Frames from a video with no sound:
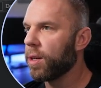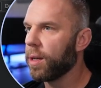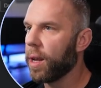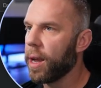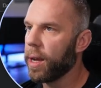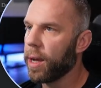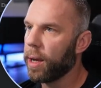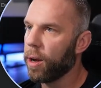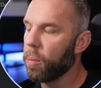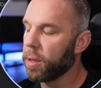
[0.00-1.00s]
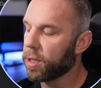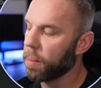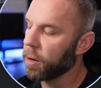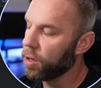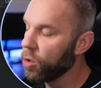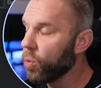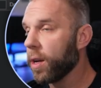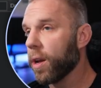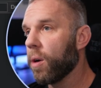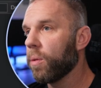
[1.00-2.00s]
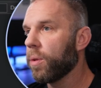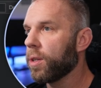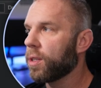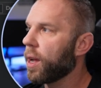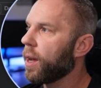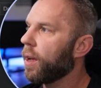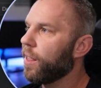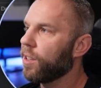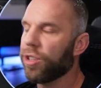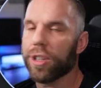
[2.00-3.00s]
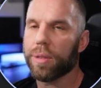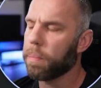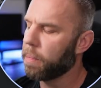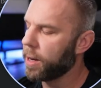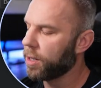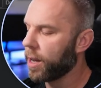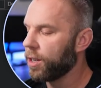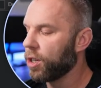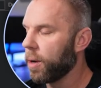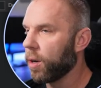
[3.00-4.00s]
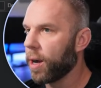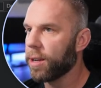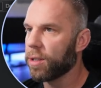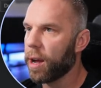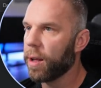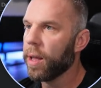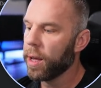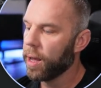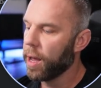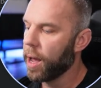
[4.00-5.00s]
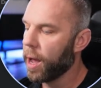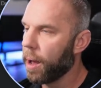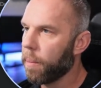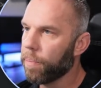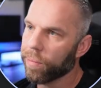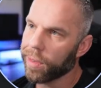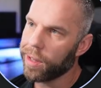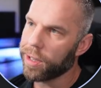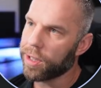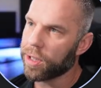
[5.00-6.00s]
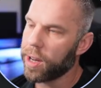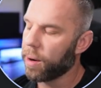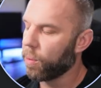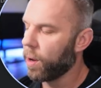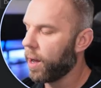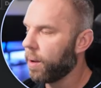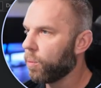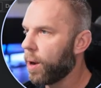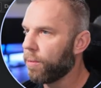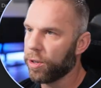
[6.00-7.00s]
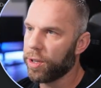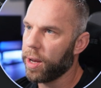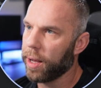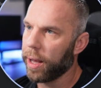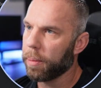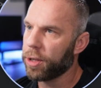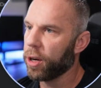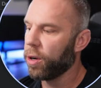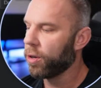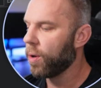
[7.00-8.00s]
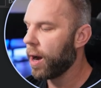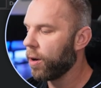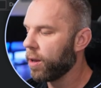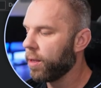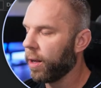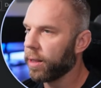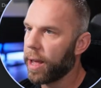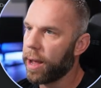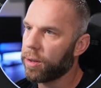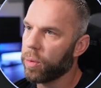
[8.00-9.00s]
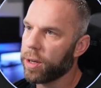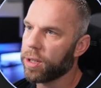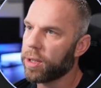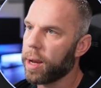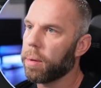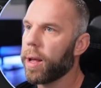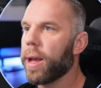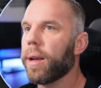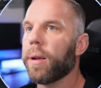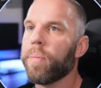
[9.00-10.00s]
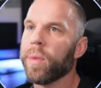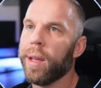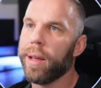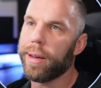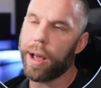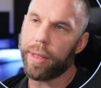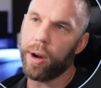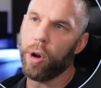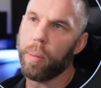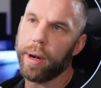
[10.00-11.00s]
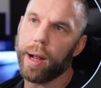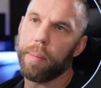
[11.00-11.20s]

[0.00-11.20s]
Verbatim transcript: in a uh, open this up in a new window, you can say. And this is just basic HTML, guys. Not um, this is not uh, referencing like material UI or anything like that. So we can just say blank. Now that'll open it